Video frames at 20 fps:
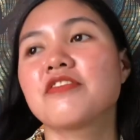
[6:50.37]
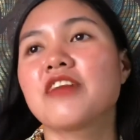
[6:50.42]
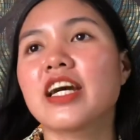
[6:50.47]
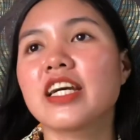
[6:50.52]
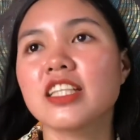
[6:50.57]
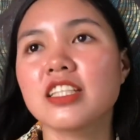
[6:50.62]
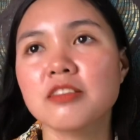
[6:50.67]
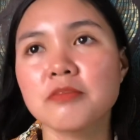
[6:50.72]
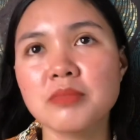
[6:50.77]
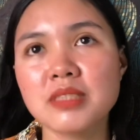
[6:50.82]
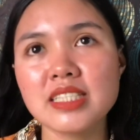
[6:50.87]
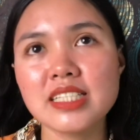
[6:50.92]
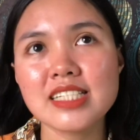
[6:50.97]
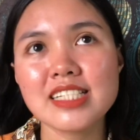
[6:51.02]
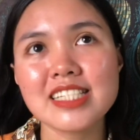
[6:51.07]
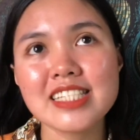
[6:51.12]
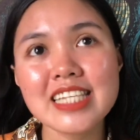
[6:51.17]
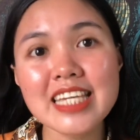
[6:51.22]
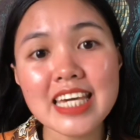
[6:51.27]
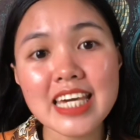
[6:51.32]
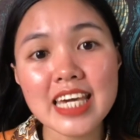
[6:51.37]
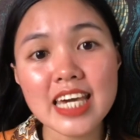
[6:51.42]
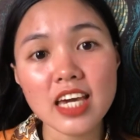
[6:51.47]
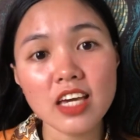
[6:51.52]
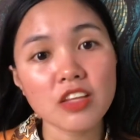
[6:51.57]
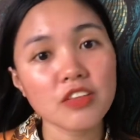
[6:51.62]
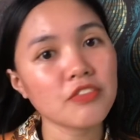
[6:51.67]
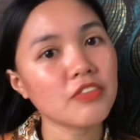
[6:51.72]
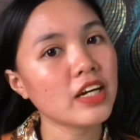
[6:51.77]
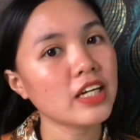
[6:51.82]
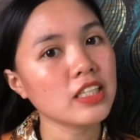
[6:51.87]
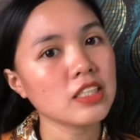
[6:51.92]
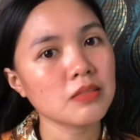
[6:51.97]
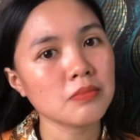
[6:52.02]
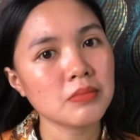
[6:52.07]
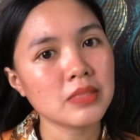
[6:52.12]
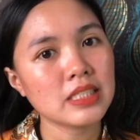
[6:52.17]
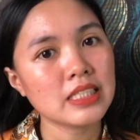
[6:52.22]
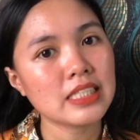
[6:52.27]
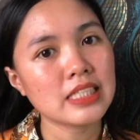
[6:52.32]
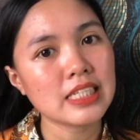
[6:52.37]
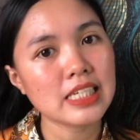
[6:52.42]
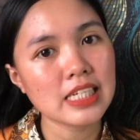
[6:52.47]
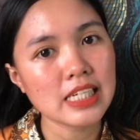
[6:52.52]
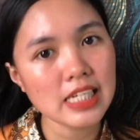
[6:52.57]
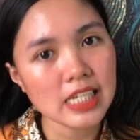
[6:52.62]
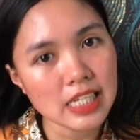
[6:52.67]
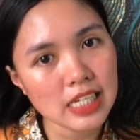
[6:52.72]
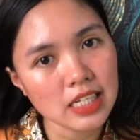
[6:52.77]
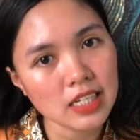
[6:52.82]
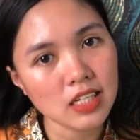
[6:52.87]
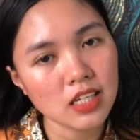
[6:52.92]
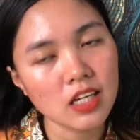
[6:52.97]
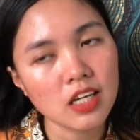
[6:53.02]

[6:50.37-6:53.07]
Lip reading: vitamin C, and vitamin E.